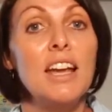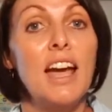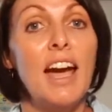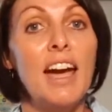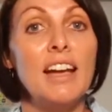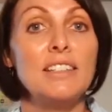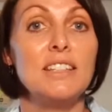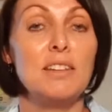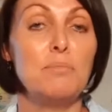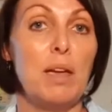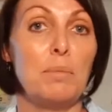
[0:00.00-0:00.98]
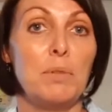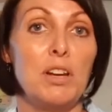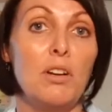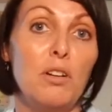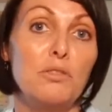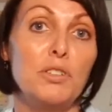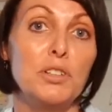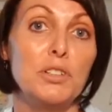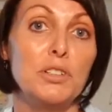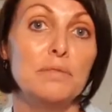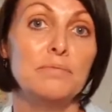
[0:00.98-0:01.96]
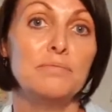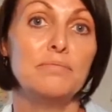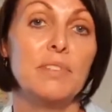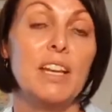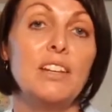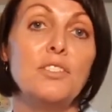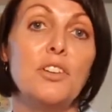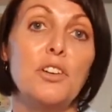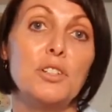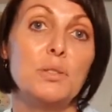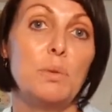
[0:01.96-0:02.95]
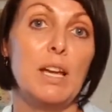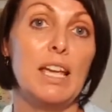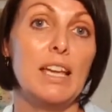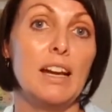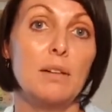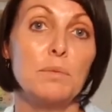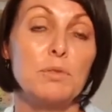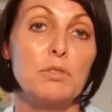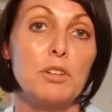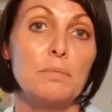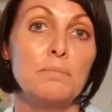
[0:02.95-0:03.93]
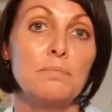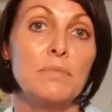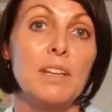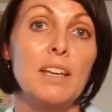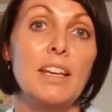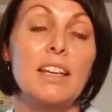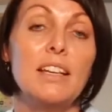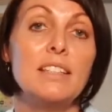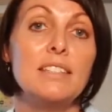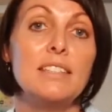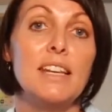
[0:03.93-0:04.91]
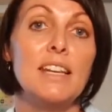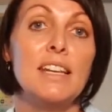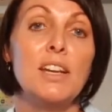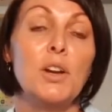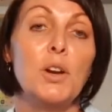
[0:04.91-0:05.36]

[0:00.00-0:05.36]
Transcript: has a memory of her He knows where he comes from. He can see